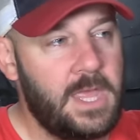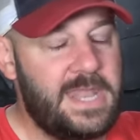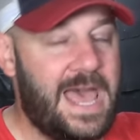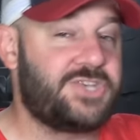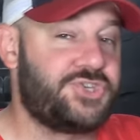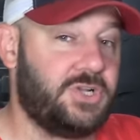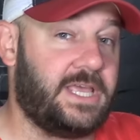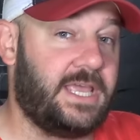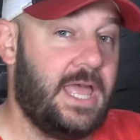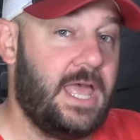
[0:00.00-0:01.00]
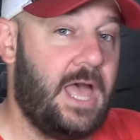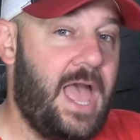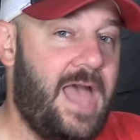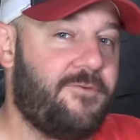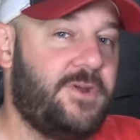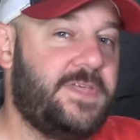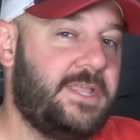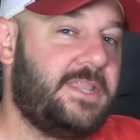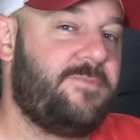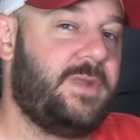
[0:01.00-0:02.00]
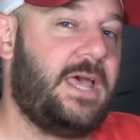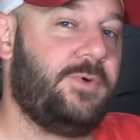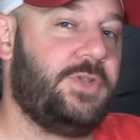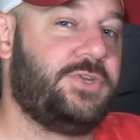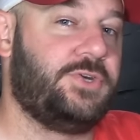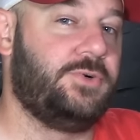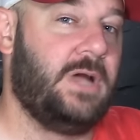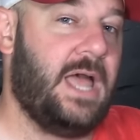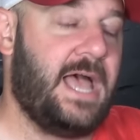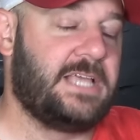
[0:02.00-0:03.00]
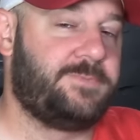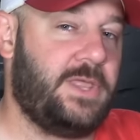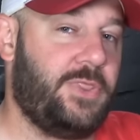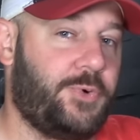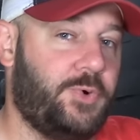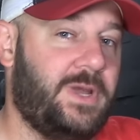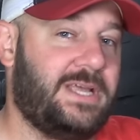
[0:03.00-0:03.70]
Nationally, everything that they've been able to do has been through